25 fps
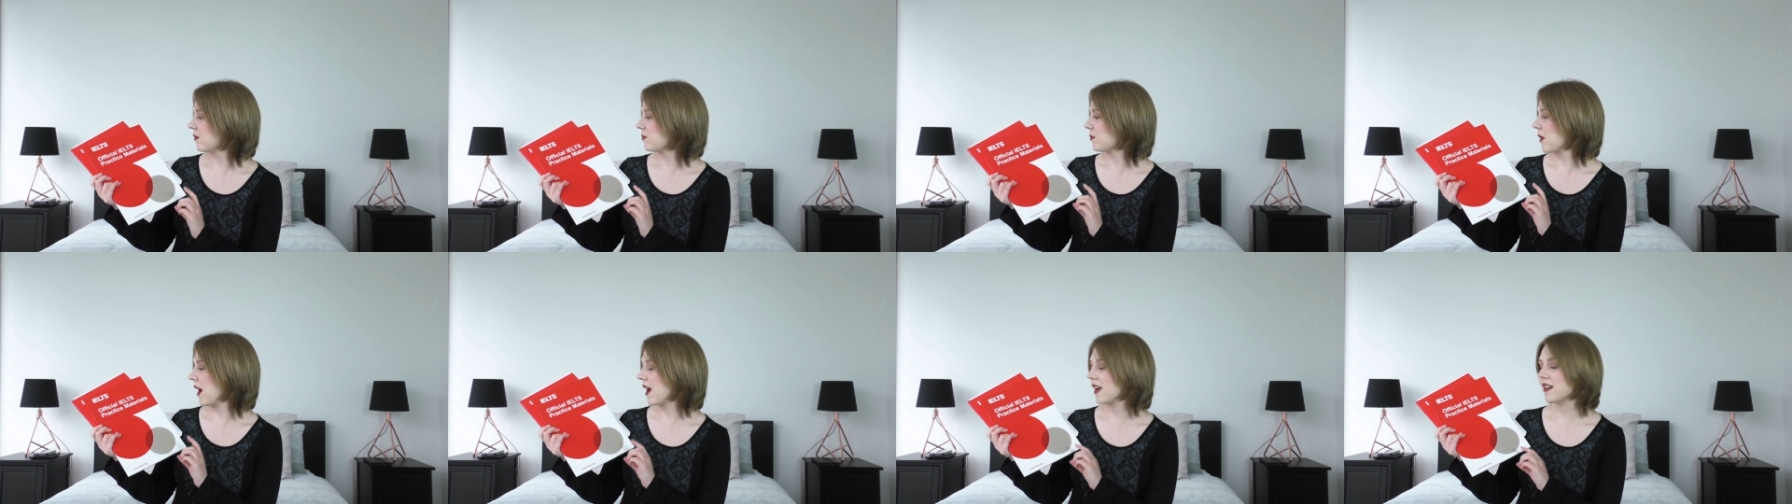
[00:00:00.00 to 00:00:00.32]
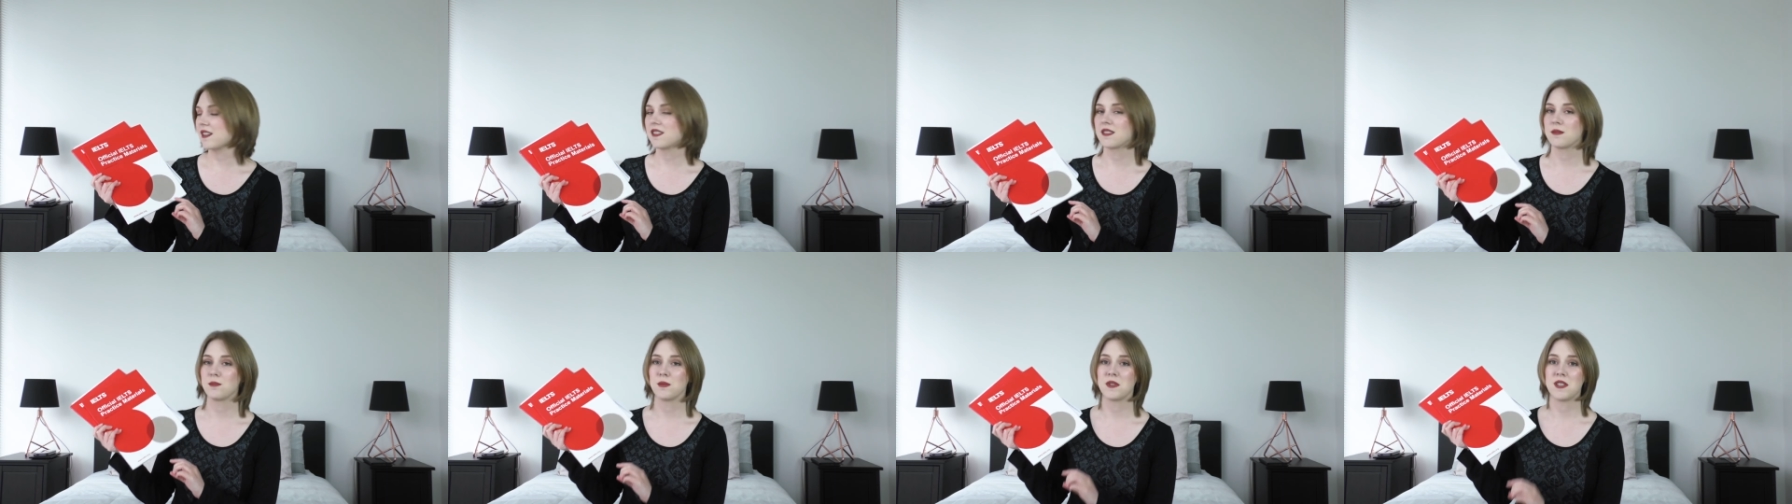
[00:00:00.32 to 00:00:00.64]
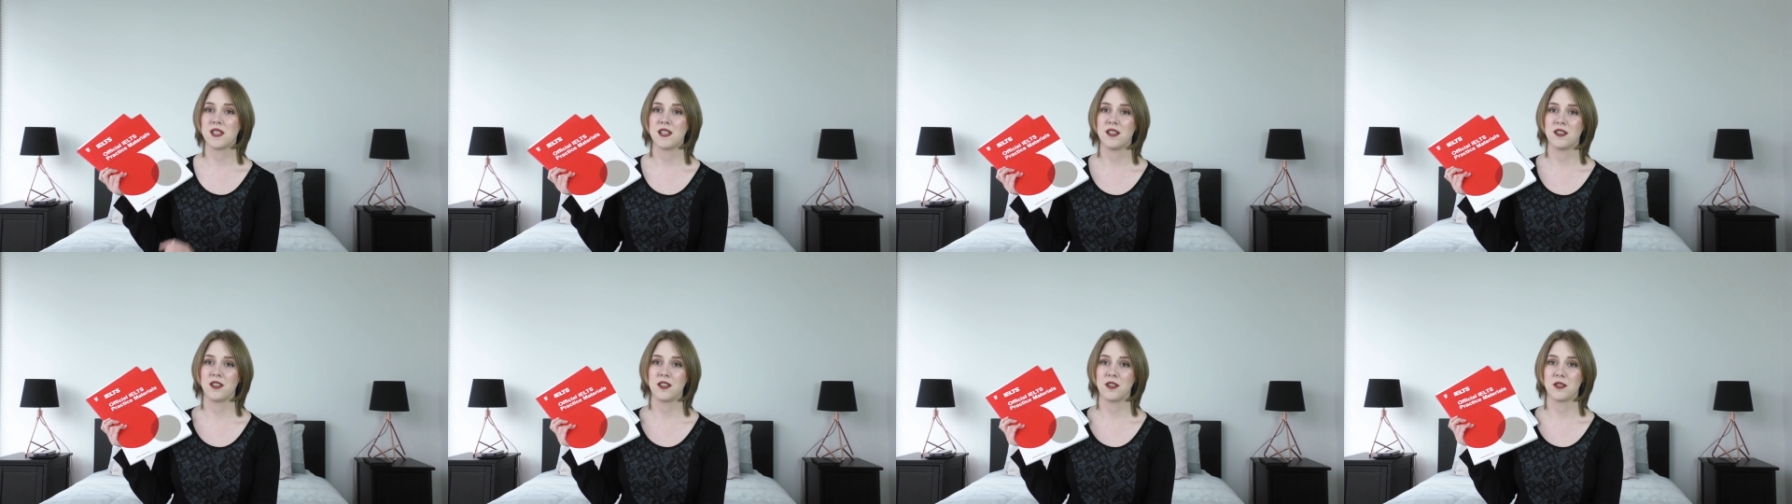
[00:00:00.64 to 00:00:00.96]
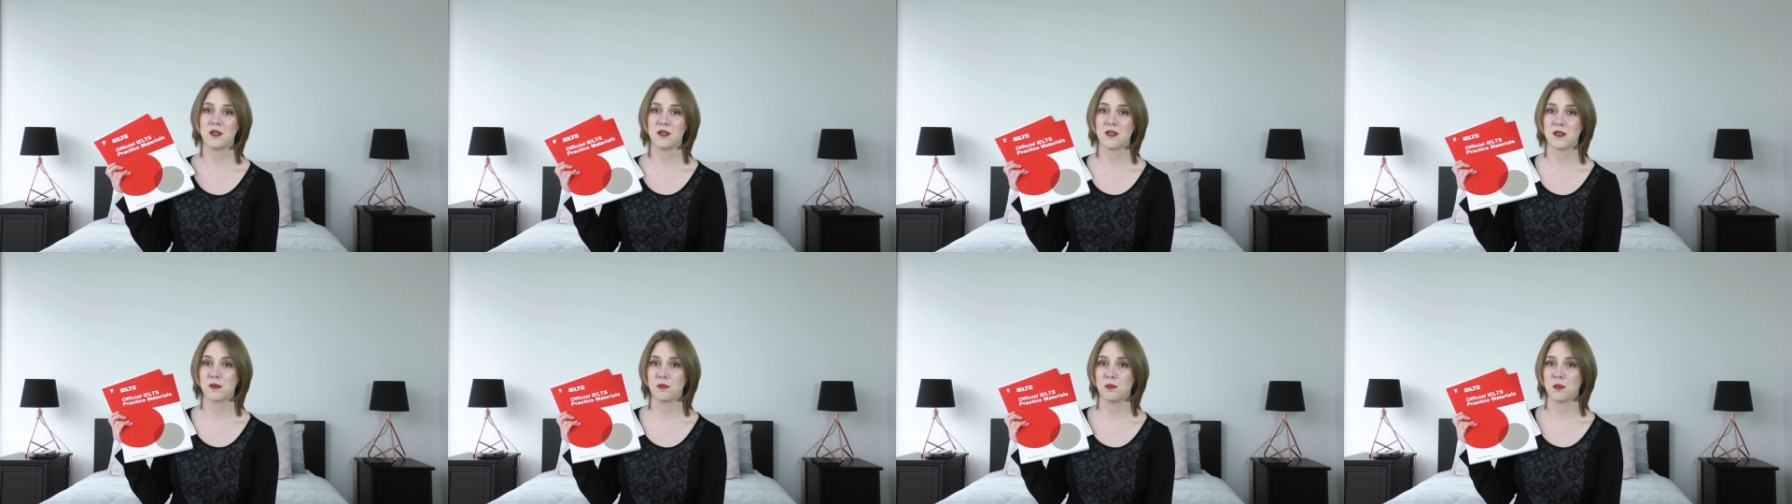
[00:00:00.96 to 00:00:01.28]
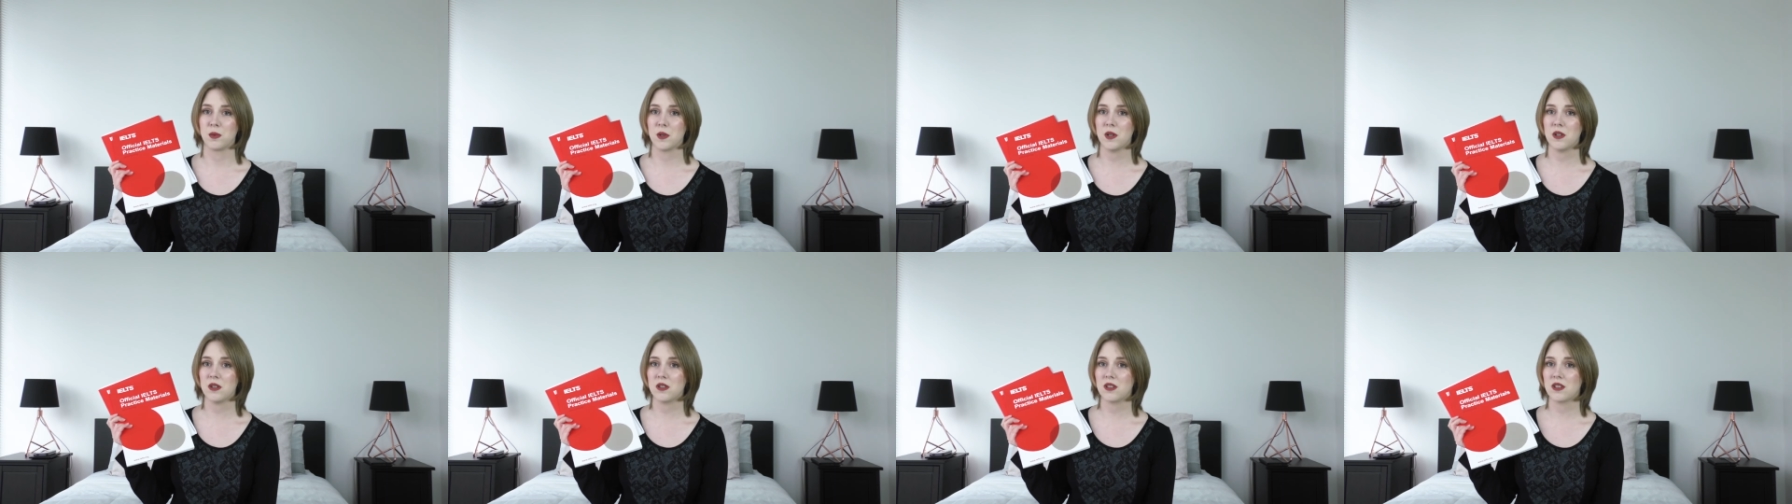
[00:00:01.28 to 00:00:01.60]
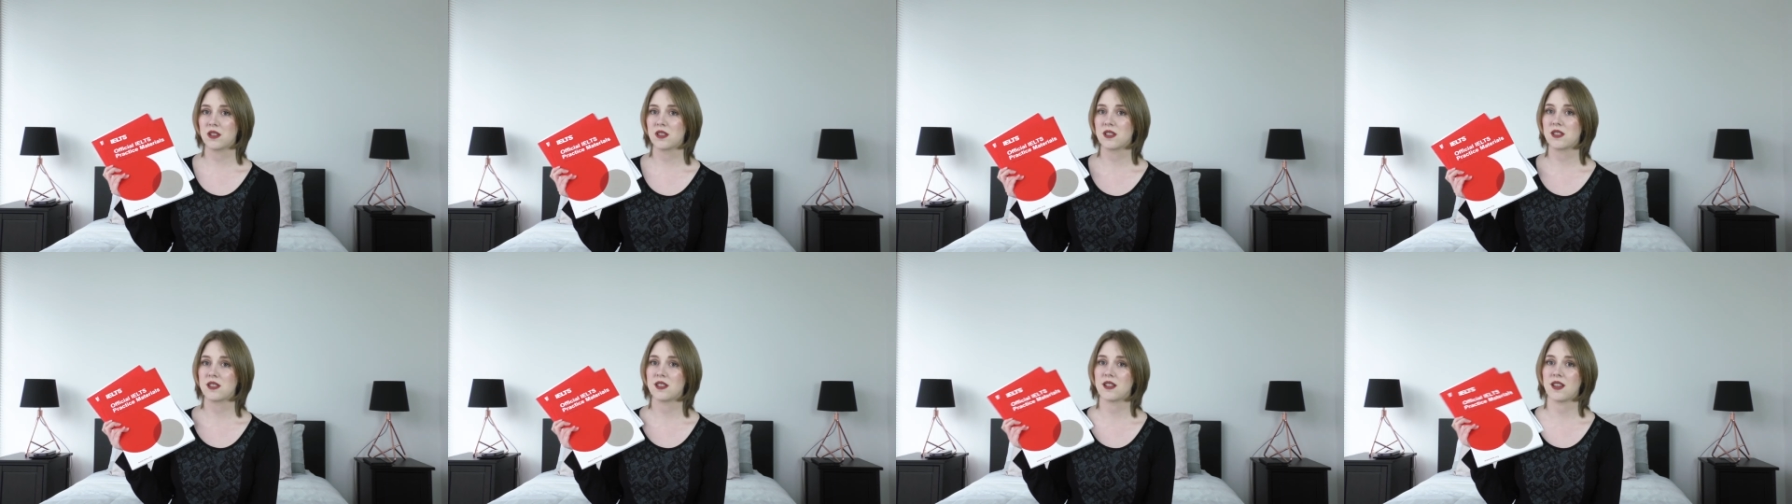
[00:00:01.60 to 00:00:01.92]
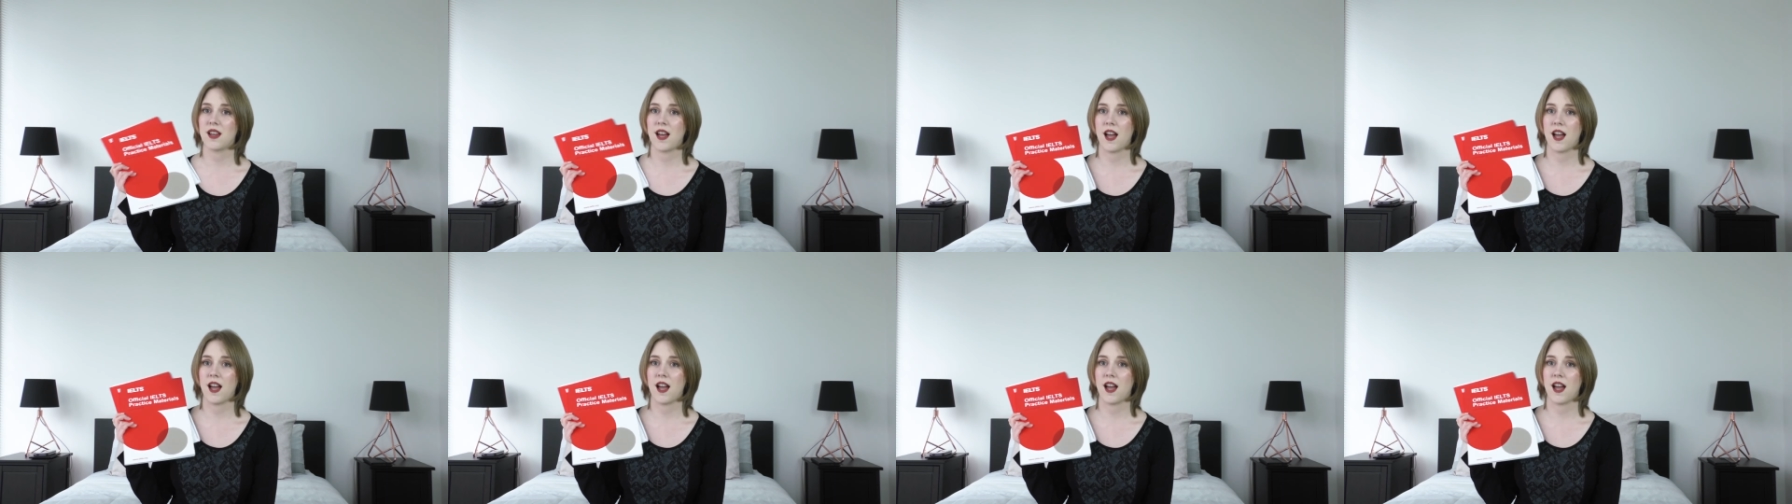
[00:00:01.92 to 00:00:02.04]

practice materials books.